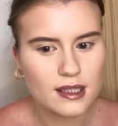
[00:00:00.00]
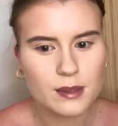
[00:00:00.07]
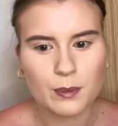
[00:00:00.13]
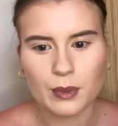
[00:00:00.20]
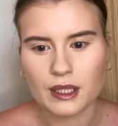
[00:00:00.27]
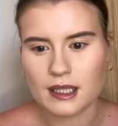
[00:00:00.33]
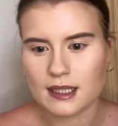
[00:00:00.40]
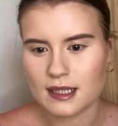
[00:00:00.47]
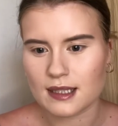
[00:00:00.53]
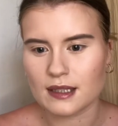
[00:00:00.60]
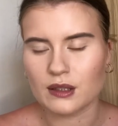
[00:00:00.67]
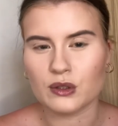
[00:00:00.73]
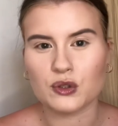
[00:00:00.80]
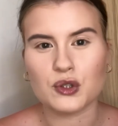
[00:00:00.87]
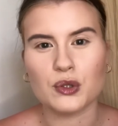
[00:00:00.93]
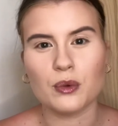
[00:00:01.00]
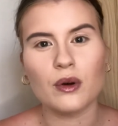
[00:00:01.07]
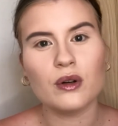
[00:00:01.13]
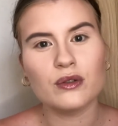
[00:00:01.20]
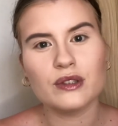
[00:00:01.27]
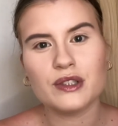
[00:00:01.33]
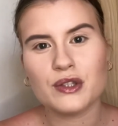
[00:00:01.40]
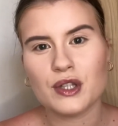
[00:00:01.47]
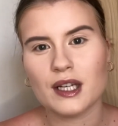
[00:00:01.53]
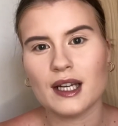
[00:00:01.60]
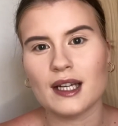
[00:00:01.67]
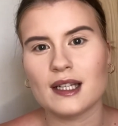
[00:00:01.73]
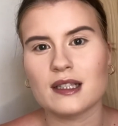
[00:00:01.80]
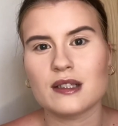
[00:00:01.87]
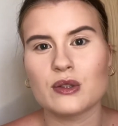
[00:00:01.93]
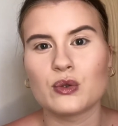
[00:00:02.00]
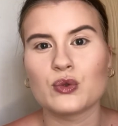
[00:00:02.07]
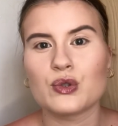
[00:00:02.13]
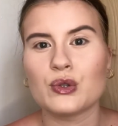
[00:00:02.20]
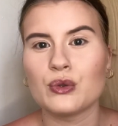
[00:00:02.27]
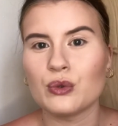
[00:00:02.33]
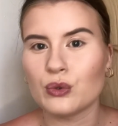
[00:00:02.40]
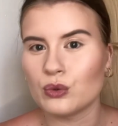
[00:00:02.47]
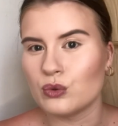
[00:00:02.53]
but it doesn't look too orangey and it's not too cool